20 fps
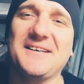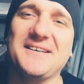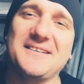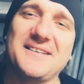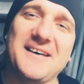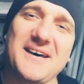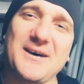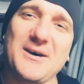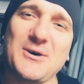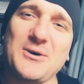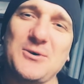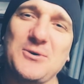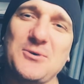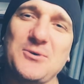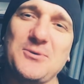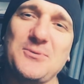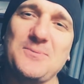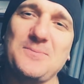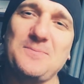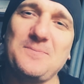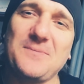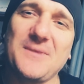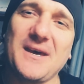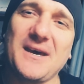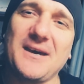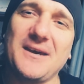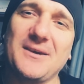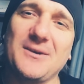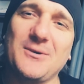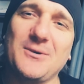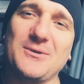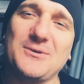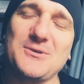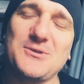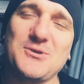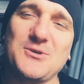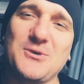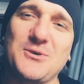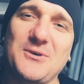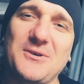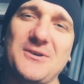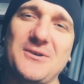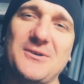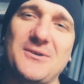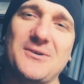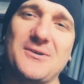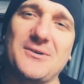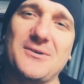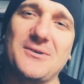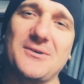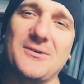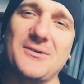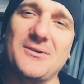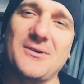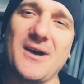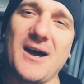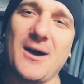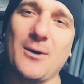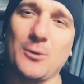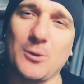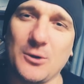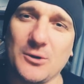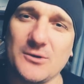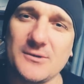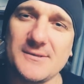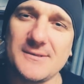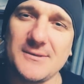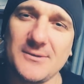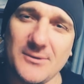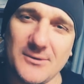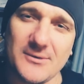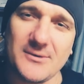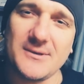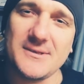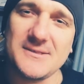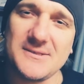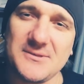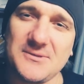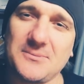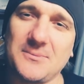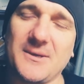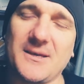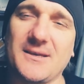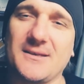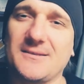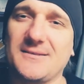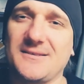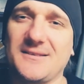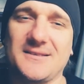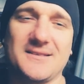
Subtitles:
Now I'm going to show you your aulos, your instrument.